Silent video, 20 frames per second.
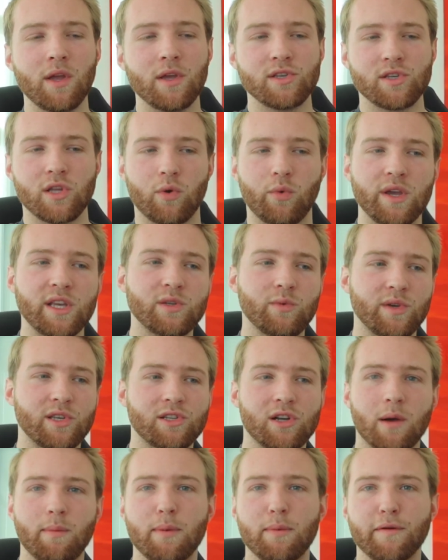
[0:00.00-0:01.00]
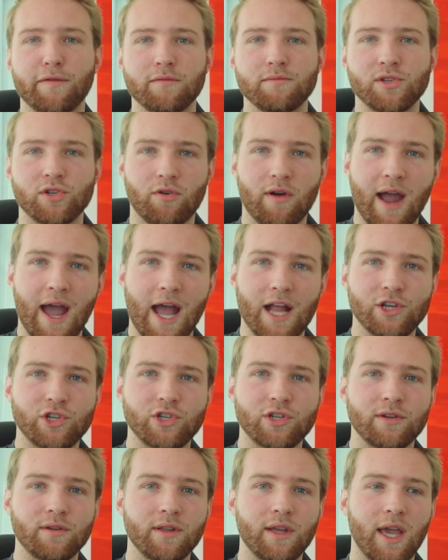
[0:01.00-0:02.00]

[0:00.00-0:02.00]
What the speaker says: So the reason we start people from scratch